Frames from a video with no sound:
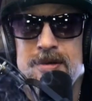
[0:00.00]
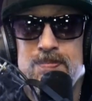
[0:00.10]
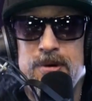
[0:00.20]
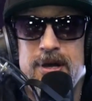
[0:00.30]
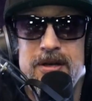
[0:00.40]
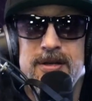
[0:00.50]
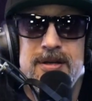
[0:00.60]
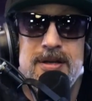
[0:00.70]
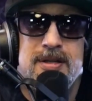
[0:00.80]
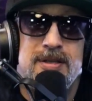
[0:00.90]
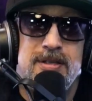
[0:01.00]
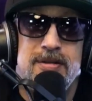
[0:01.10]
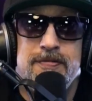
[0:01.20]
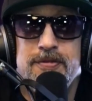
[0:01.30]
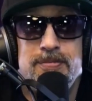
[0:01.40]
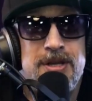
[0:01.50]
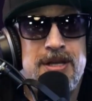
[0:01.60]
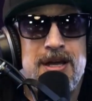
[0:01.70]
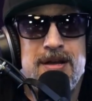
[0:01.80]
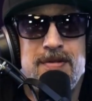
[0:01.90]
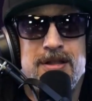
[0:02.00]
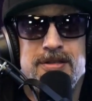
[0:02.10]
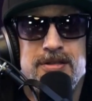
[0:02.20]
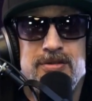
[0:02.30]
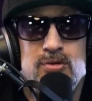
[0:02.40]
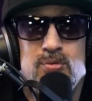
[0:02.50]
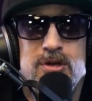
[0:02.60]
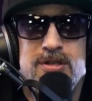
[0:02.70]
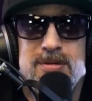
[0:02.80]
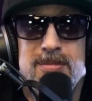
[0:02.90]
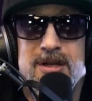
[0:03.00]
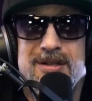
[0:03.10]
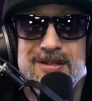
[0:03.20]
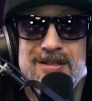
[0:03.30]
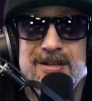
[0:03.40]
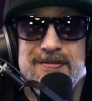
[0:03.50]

But, you know, for me, I'd rather just do them once a month instead of